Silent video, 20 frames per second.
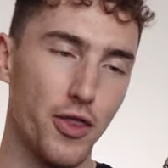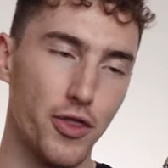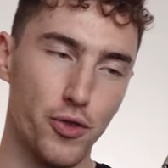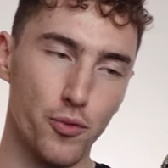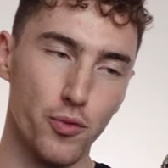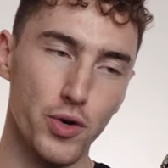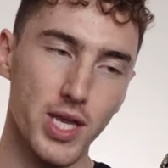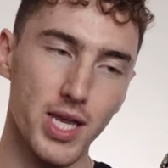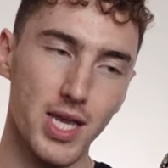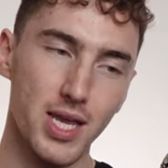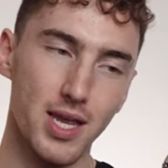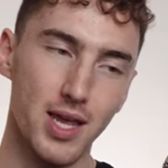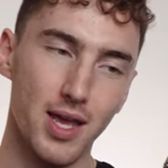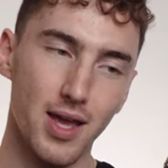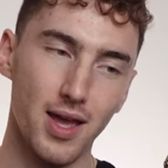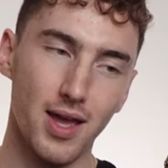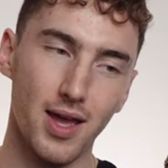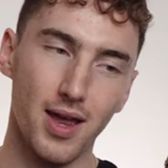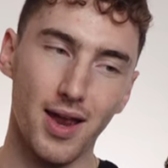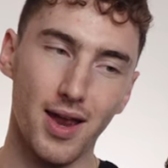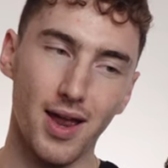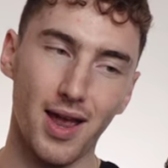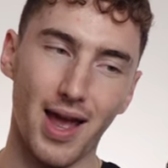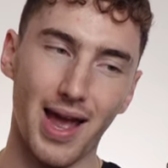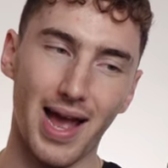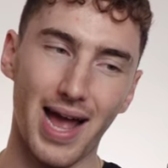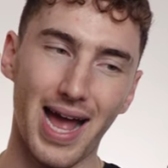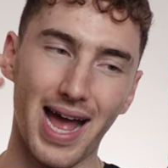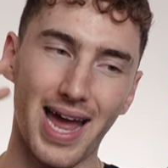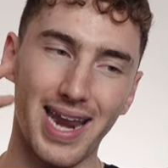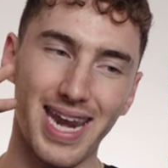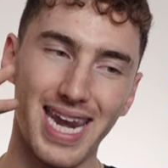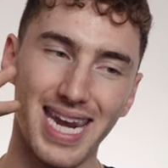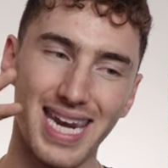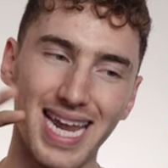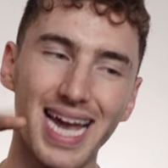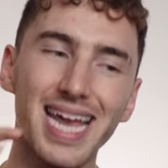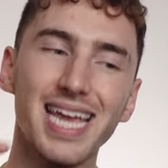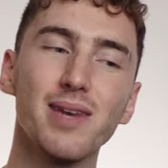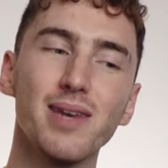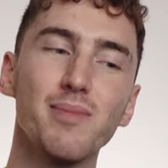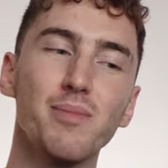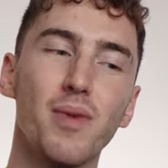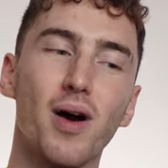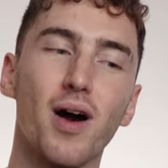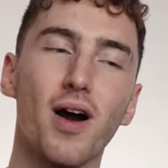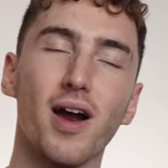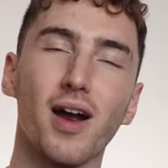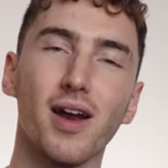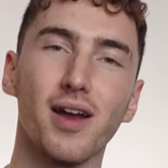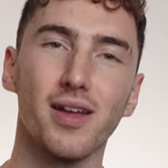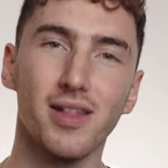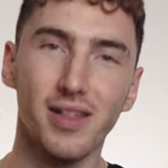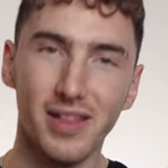three, and nine mark.